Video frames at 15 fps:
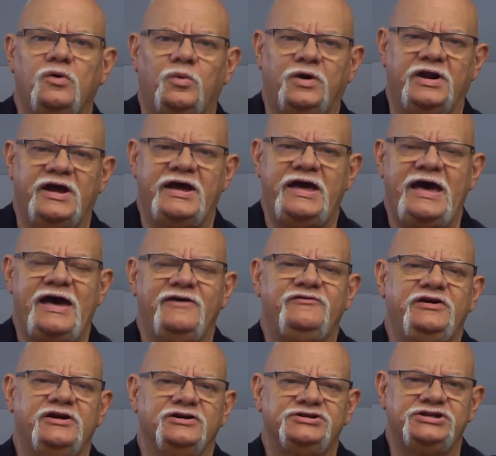What I have
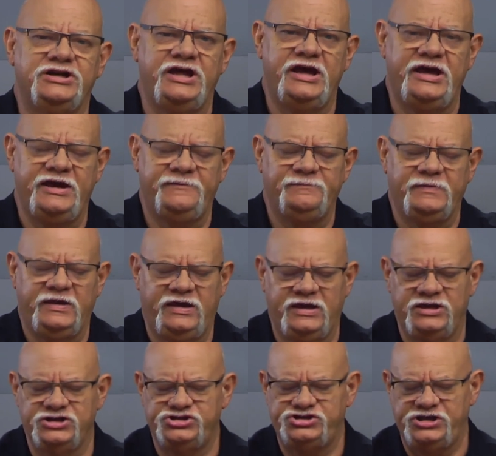here today
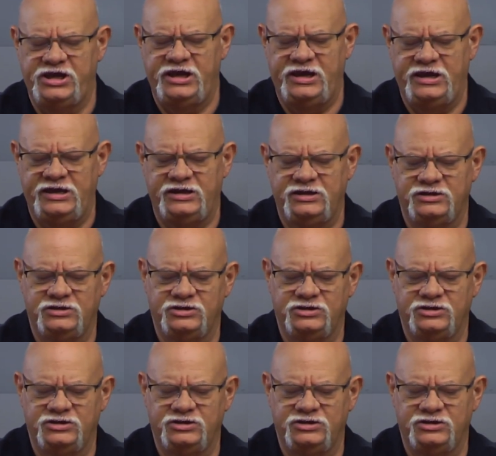is a